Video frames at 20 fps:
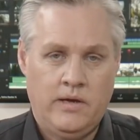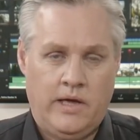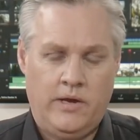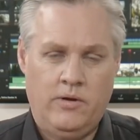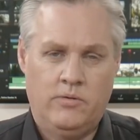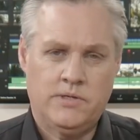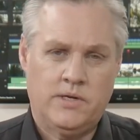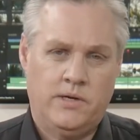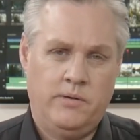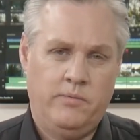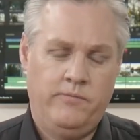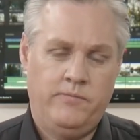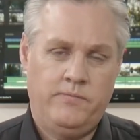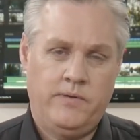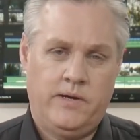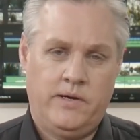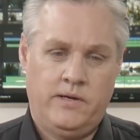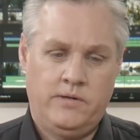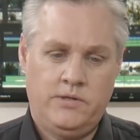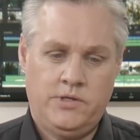also we've
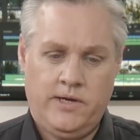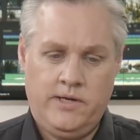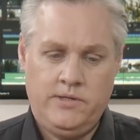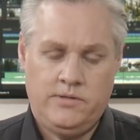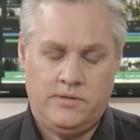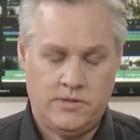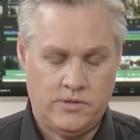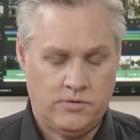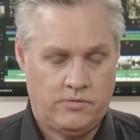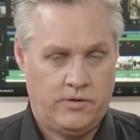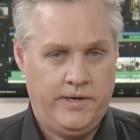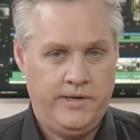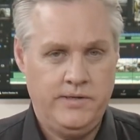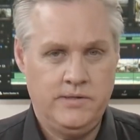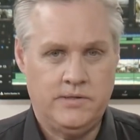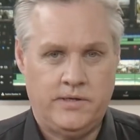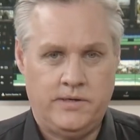changed the screens.